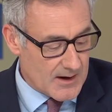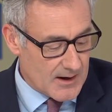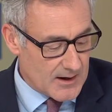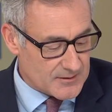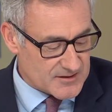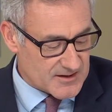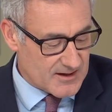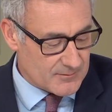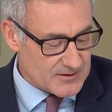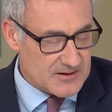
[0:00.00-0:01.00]
uh, to
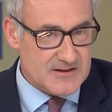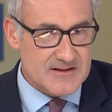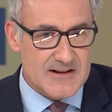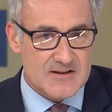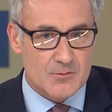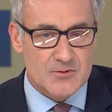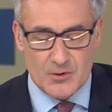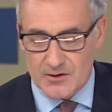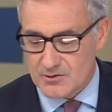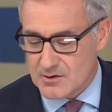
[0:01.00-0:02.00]
succumb to the disease. We'll be
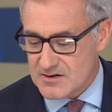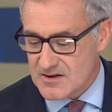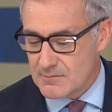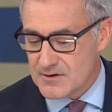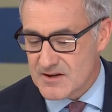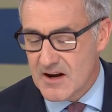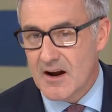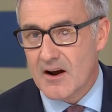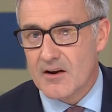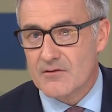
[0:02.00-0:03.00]
talking through those numbers
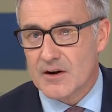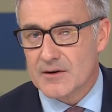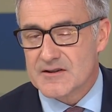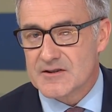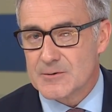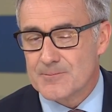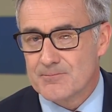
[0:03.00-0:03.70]
uh, very soon.